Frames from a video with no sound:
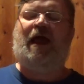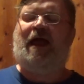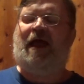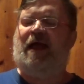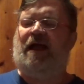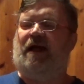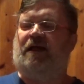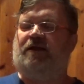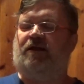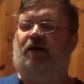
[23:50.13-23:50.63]

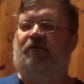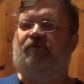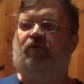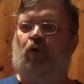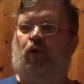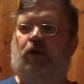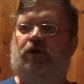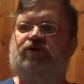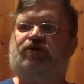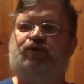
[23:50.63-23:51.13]
And of
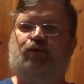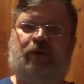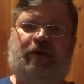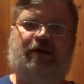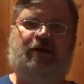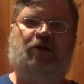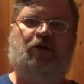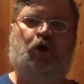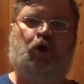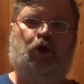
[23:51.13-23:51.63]
course
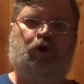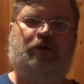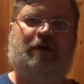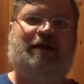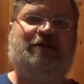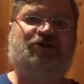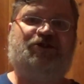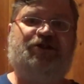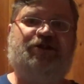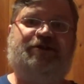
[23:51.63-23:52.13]
we learn
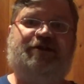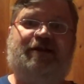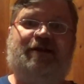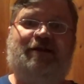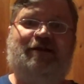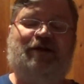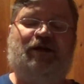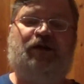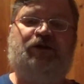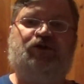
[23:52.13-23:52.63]
that she
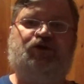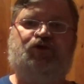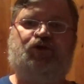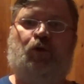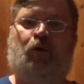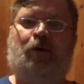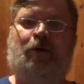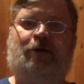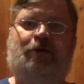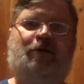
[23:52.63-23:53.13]
did
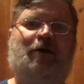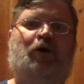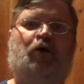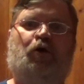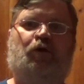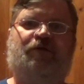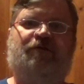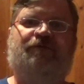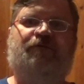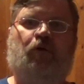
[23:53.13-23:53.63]
join
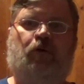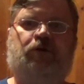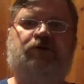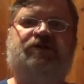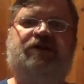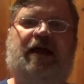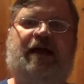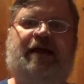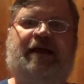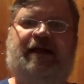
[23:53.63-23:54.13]
Earth
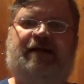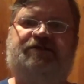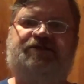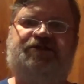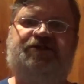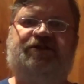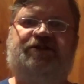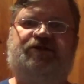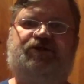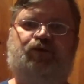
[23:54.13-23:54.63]
Force
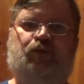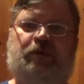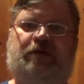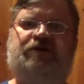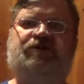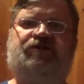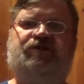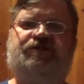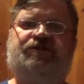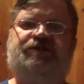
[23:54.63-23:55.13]
against his
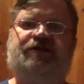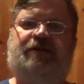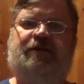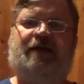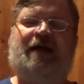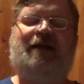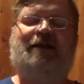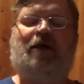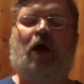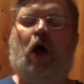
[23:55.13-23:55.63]
wishes, and
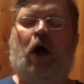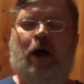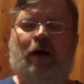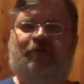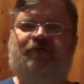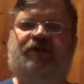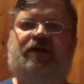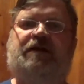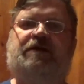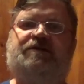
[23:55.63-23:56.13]
that
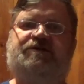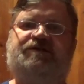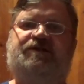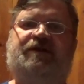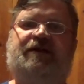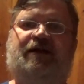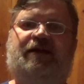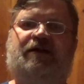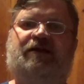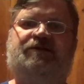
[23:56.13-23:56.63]

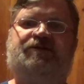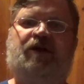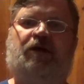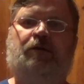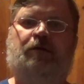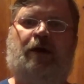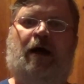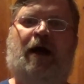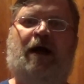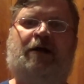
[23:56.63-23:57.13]
obviously is a
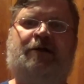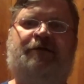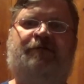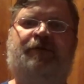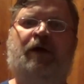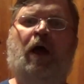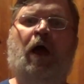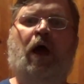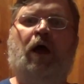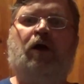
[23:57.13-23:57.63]
lot of
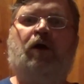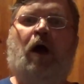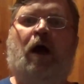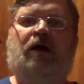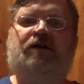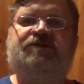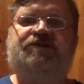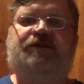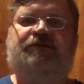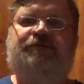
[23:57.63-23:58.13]

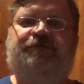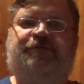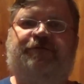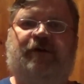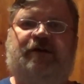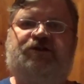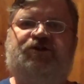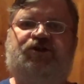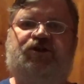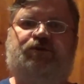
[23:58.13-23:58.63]
cause of
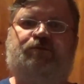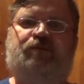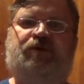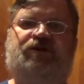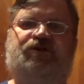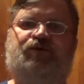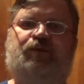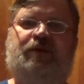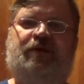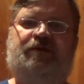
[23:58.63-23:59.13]
friction
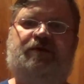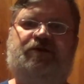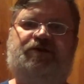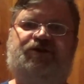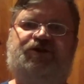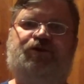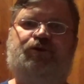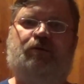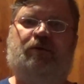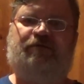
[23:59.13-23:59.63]
between the
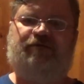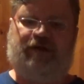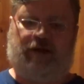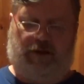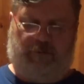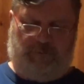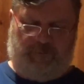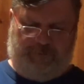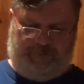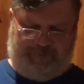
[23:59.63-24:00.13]
two of
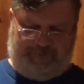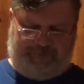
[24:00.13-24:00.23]
them.